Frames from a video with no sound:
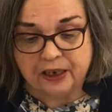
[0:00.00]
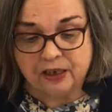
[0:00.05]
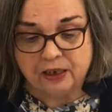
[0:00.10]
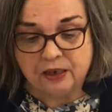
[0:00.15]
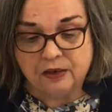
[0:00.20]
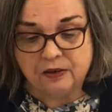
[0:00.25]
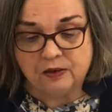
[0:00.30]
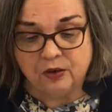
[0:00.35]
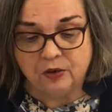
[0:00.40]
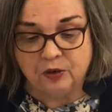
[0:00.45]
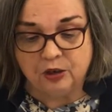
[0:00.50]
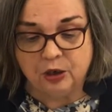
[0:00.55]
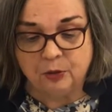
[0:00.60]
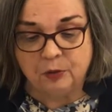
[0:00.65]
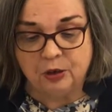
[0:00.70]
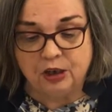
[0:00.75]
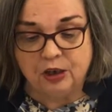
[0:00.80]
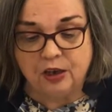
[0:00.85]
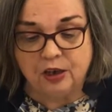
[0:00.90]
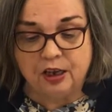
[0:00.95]
So
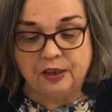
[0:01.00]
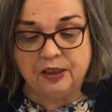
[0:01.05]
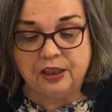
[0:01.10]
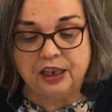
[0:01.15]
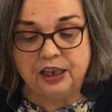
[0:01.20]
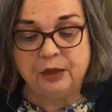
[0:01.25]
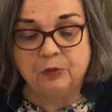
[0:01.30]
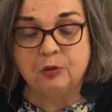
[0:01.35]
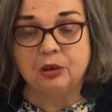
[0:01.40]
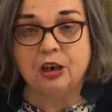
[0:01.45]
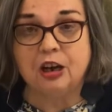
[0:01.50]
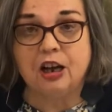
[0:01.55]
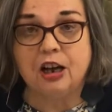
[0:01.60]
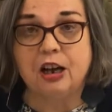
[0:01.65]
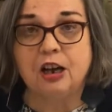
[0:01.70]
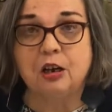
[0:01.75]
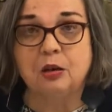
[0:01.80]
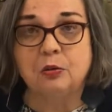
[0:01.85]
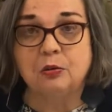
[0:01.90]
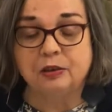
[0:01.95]
they were
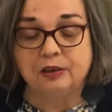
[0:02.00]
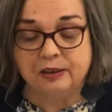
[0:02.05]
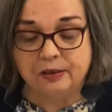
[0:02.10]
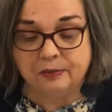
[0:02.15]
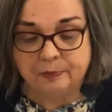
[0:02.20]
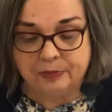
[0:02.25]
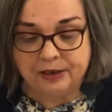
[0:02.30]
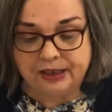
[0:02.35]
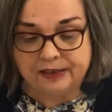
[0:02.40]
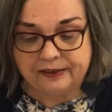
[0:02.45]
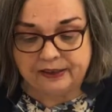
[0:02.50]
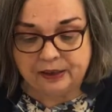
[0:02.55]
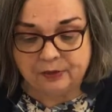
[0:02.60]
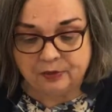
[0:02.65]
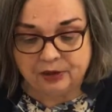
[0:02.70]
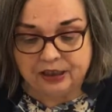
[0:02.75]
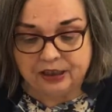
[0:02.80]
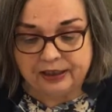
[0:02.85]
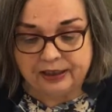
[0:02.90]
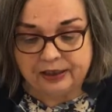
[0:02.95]
always busy
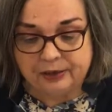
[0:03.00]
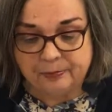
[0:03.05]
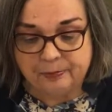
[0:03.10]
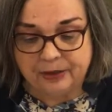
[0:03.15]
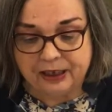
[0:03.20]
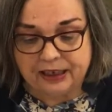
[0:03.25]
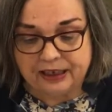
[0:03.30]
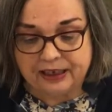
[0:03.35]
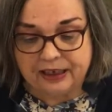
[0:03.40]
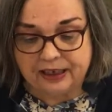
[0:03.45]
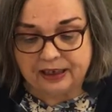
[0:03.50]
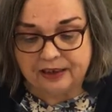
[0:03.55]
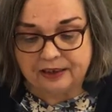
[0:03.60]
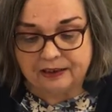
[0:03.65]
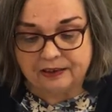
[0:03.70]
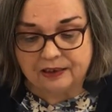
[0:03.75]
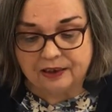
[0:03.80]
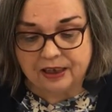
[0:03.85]
with these picnics.